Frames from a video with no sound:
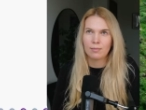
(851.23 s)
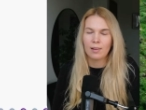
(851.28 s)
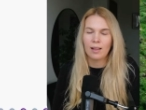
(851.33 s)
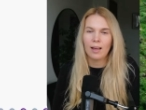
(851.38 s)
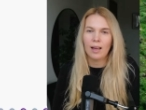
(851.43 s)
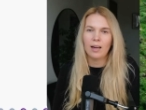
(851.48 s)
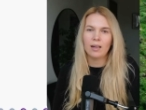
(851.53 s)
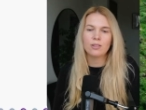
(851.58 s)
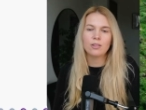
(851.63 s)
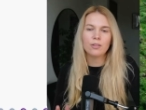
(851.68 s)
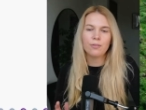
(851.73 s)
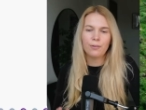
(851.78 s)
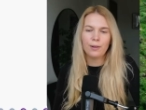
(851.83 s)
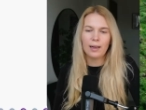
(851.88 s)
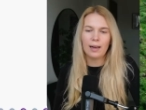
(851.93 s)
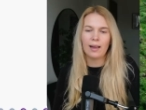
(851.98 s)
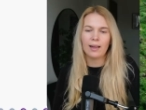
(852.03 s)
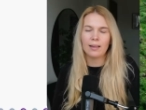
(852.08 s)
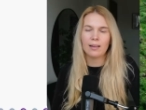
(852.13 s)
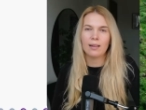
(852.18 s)
And I do feel
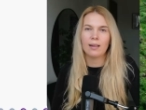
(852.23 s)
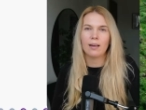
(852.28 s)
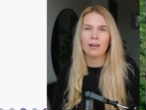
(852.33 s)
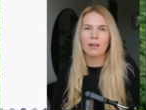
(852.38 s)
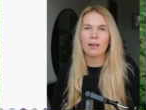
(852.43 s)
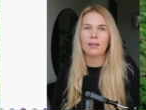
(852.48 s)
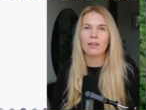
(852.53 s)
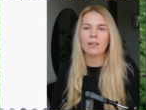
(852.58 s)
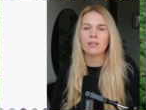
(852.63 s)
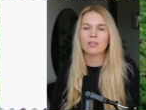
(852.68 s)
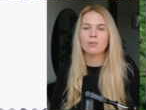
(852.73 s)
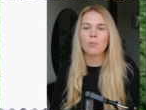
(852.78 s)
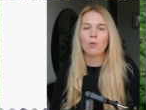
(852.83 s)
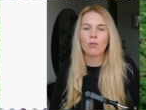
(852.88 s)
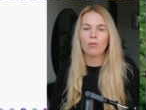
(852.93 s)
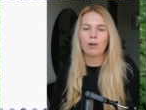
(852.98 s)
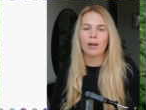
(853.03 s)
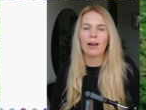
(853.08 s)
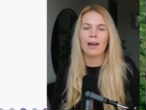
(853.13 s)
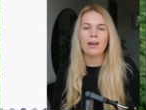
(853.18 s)
like uh, there's
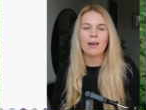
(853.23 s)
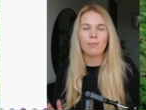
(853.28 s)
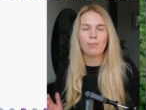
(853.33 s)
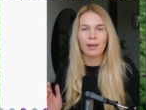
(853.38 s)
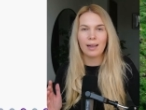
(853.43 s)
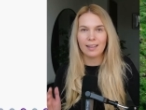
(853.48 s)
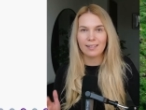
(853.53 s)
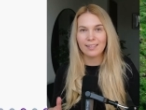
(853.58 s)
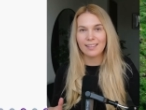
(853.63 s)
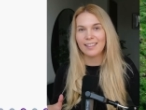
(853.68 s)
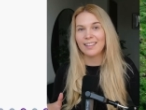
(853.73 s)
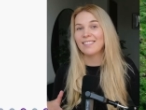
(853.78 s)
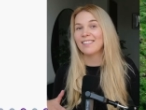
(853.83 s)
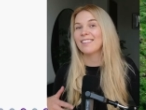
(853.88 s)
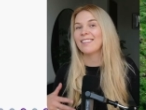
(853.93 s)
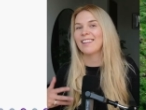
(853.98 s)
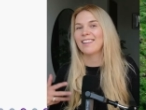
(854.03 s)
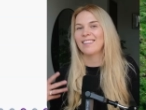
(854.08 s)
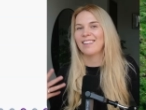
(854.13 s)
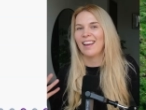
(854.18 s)
more reliability
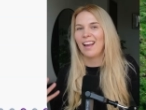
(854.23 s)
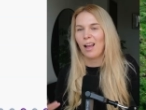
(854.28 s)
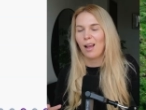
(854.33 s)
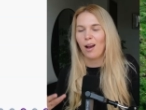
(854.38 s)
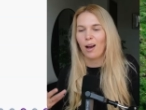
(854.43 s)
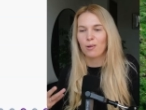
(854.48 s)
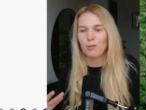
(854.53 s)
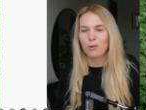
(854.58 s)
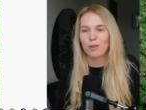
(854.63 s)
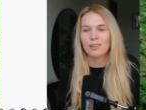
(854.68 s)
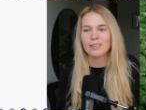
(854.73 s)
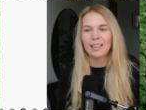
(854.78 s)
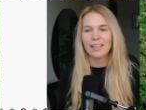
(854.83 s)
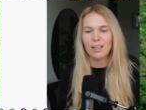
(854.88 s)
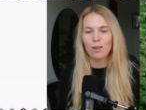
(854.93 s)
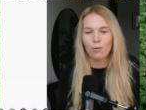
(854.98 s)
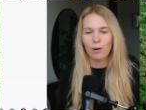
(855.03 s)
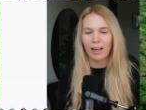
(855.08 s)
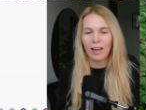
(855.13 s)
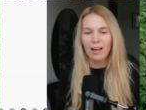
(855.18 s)
needed in the AI world
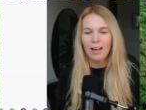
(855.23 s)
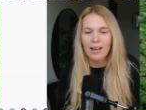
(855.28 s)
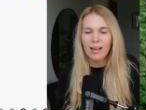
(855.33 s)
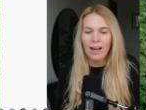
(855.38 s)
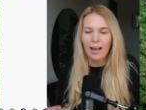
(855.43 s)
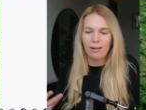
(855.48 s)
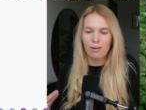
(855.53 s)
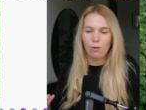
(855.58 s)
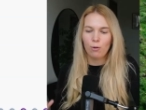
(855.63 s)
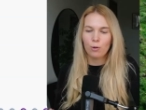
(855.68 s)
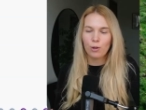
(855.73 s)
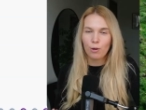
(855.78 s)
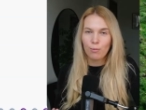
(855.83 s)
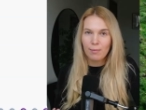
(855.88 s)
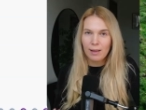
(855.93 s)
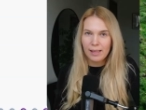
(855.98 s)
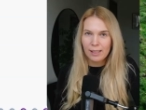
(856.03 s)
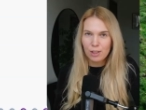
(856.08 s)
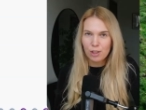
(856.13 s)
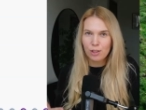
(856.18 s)
anyway, and
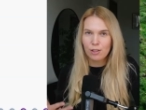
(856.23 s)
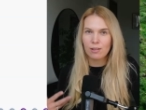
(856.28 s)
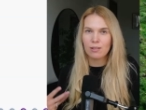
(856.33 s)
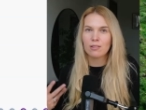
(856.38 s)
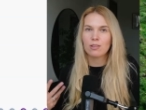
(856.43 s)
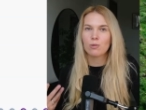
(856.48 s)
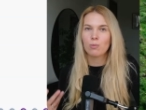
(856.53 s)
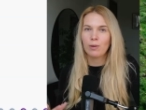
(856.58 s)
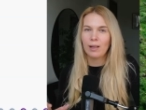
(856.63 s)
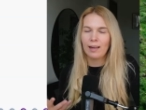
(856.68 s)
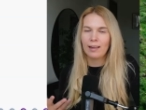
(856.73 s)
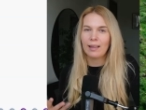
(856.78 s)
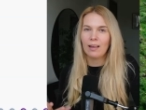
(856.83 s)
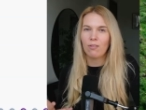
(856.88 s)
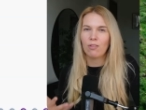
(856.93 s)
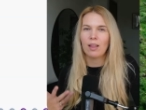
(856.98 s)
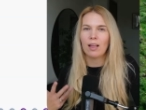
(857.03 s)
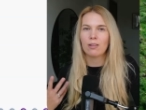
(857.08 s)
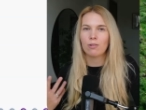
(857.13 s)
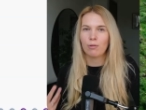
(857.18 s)
automations will
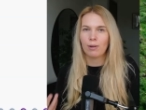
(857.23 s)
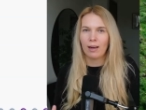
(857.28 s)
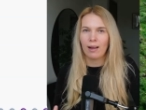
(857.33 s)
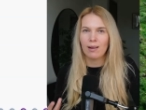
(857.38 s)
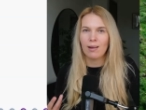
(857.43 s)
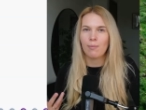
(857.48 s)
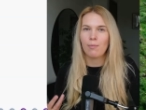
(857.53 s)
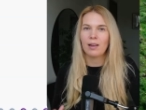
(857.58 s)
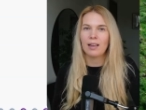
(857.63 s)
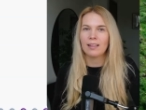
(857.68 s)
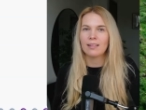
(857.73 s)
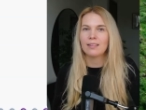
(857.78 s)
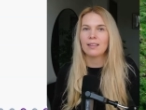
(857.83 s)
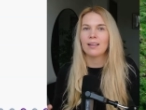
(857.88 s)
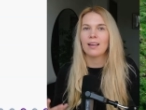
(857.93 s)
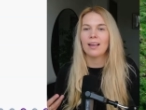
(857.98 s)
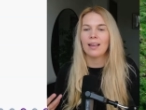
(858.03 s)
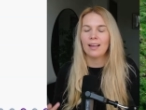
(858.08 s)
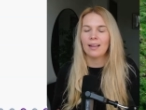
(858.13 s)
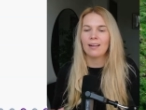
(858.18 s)
give that
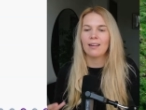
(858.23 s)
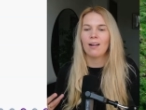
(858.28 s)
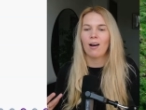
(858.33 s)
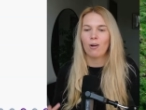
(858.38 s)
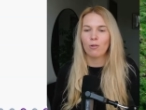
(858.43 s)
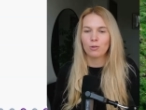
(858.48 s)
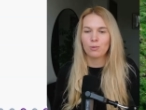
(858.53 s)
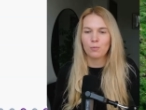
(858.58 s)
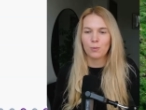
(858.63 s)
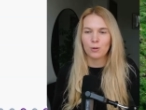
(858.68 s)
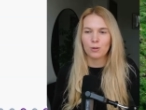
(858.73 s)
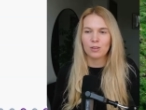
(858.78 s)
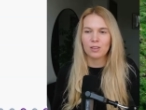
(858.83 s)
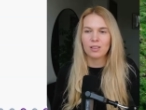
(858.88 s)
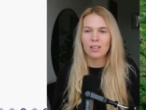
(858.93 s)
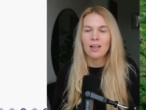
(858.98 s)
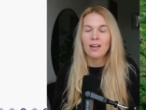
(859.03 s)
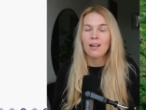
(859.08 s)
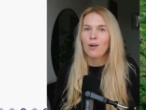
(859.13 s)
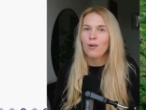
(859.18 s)
reliability in
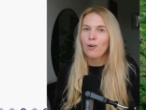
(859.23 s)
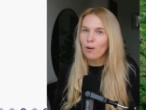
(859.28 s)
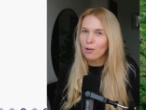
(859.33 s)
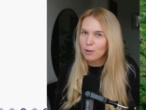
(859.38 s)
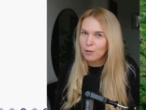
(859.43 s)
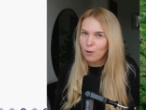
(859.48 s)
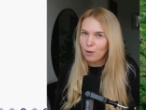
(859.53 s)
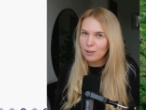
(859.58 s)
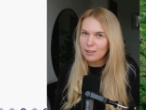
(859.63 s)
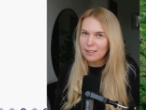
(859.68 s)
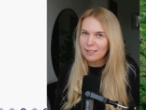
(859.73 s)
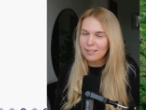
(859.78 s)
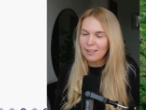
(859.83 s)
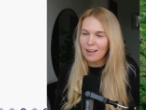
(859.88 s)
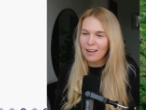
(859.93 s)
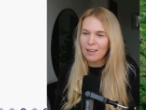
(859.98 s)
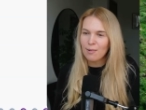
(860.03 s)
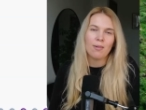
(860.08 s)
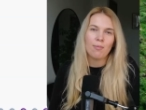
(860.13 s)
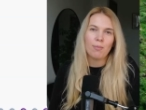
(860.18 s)
outputs. Not all the
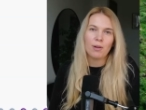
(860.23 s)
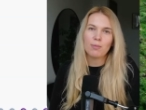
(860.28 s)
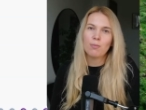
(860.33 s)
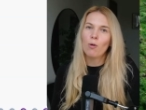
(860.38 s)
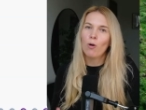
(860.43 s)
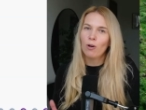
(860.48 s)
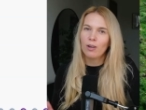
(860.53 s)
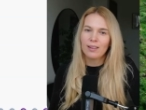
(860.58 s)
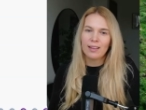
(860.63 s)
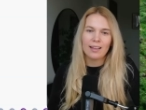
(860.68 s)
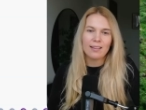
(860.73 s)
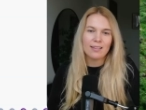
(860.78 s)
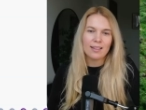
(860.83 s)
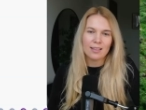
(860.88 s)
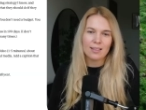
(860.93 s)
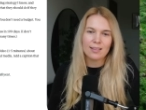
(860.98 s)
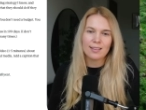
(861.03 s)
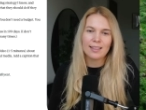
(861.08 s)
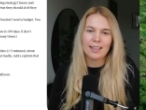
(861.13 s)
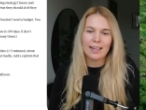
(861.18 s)
time, but more than
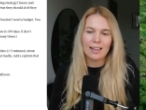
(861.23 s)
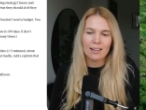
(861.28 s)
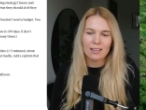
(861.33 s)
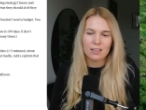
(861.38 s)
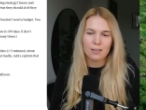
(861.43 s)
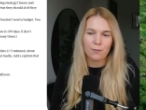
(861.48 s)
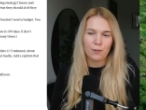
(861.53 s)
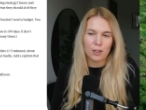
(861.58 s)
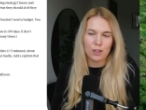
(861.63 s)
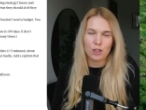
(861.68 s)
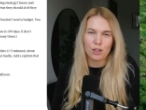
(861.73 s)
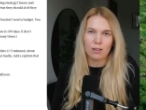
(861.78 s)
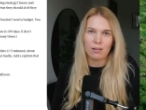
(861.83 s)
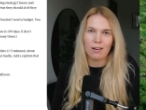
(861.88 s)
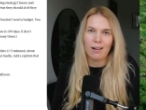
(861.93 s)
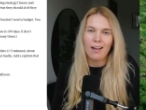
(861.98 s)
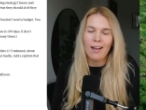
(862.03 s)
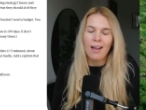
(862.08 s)
this skills feature.